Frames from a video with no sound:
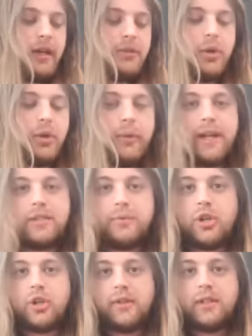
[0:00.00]
So when I
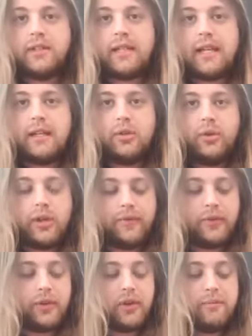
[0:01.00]
switch over to the D chord, I've
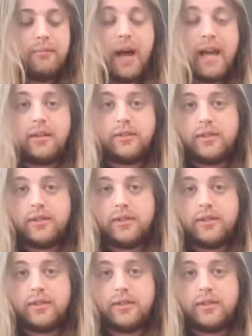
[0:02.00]
got to go minor.